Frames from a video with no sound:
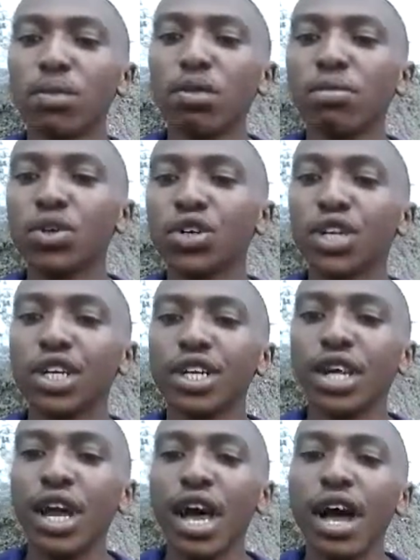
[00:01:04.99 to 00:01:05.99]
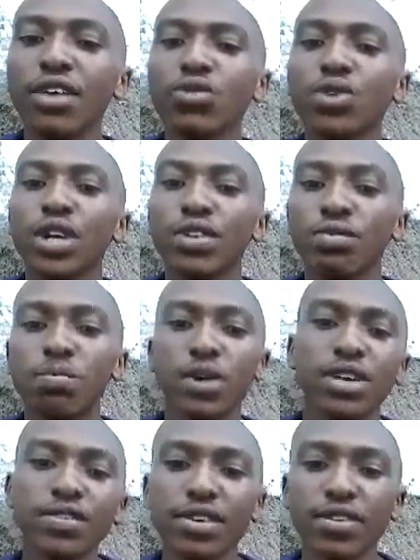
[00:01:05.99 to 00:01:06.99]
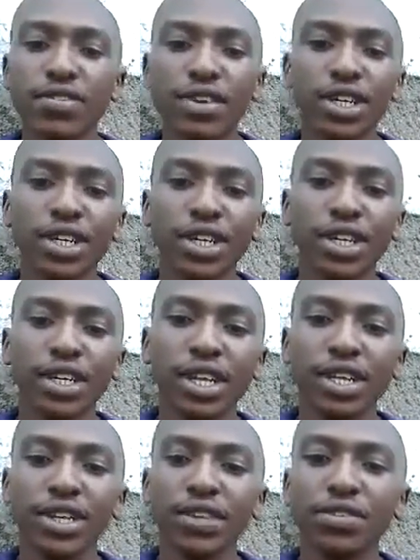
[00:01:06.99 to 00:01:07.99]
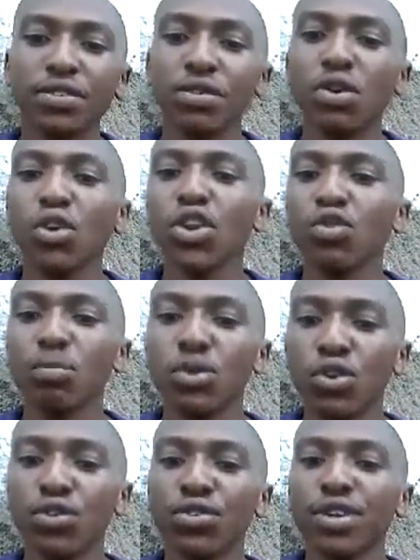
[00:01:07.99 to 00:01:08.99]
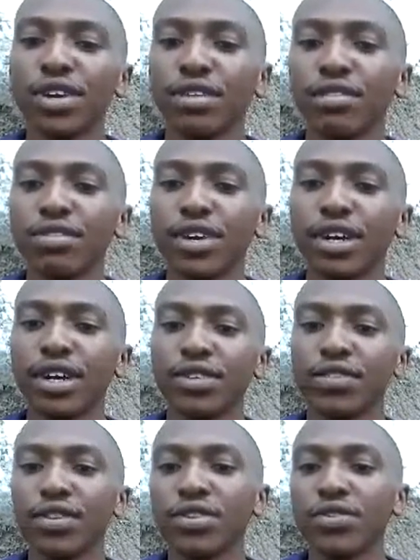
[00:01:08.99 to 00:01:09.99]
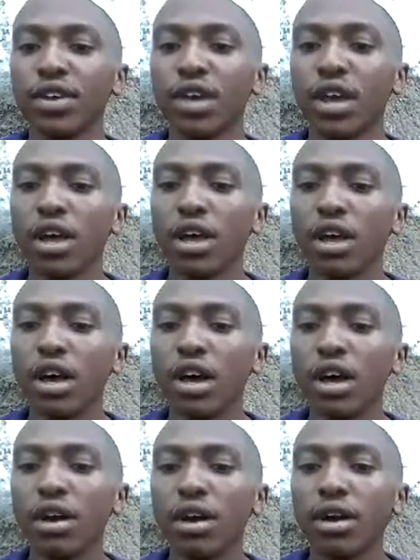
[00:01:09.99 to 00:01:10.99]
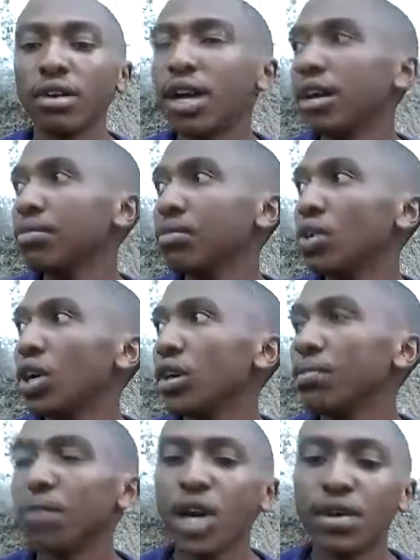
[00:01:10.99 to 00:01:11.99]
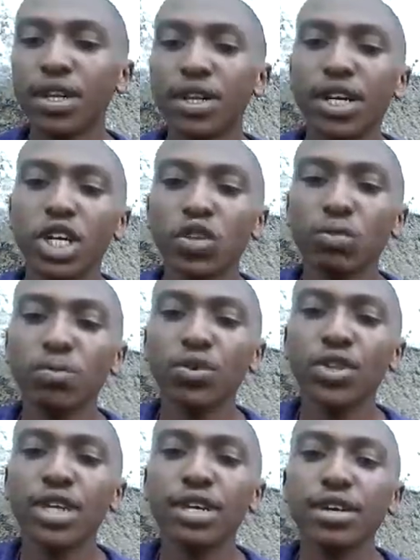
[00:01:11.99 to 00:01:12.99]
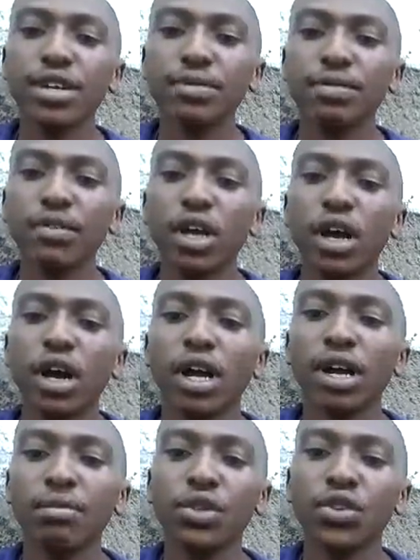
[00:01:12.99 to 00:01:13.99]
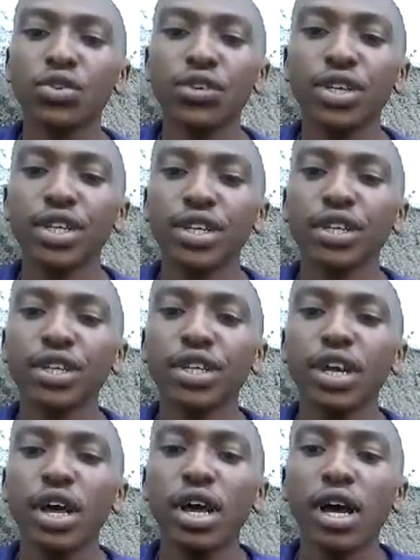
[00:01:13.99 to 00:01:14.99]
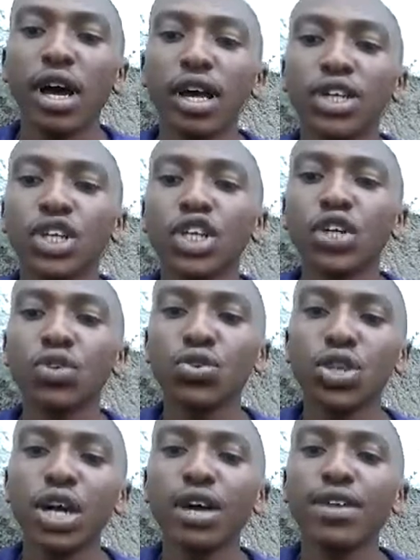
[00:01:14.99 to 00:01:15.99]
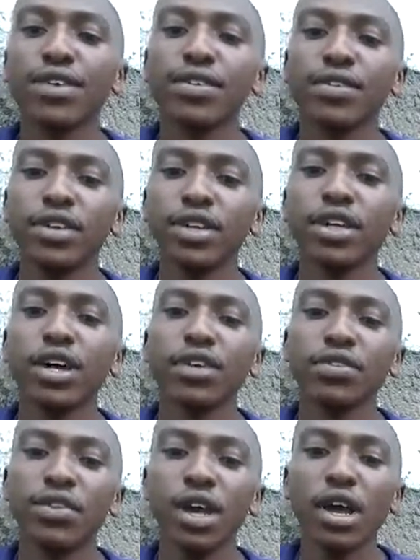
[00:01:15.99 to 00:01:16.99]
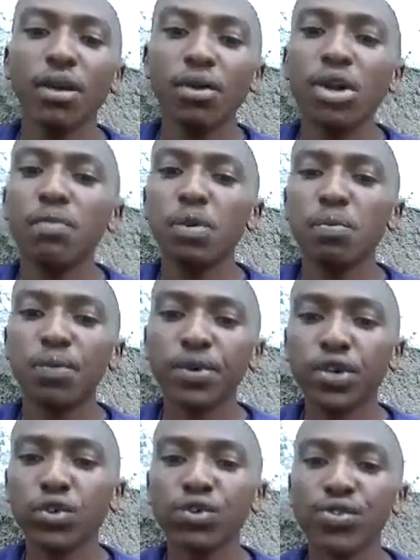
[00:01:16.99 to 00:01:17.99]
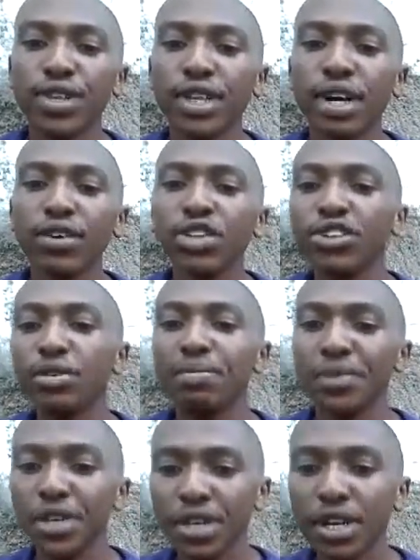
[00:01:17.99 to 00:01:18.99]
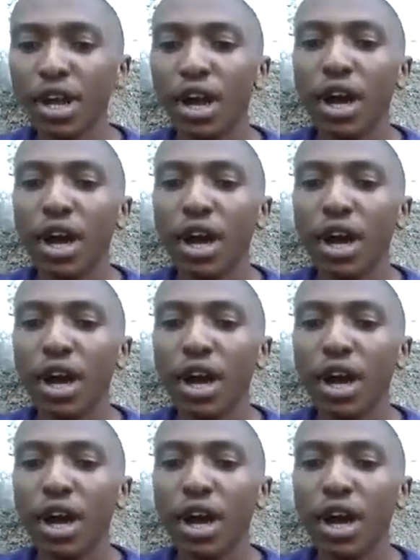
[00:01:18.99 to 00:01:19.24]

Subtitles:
promotion, as well as pricing strategy that is going to be used in different countries. By trying to put them in Kami's context, it includes how the sneakers will be produced, how they will be